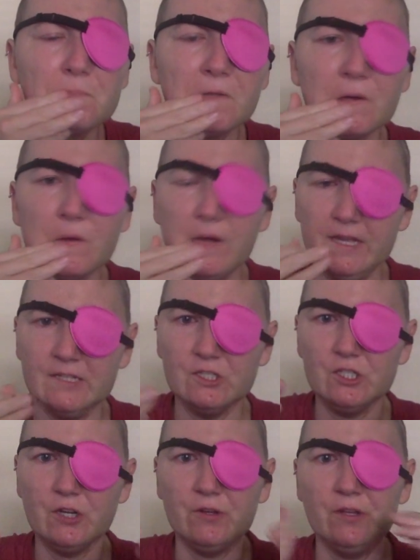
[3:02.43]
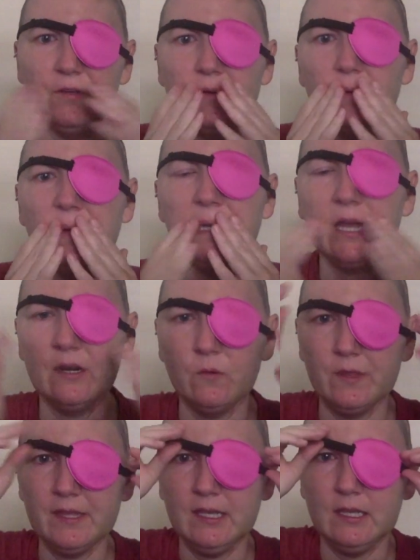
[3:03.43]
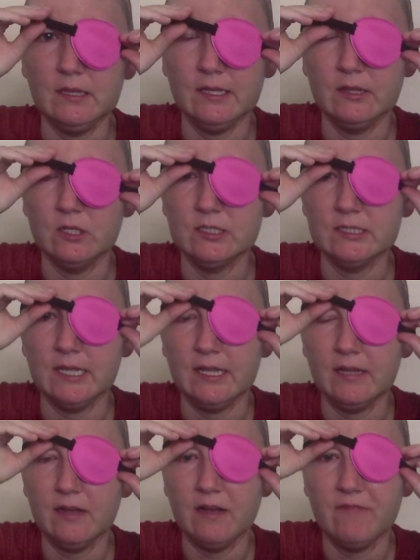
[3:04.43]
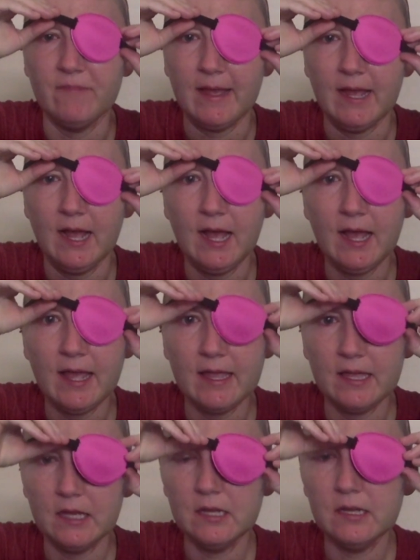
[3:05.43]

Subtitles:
I'll go ahead and show you kind of what the healing looks like of my eye.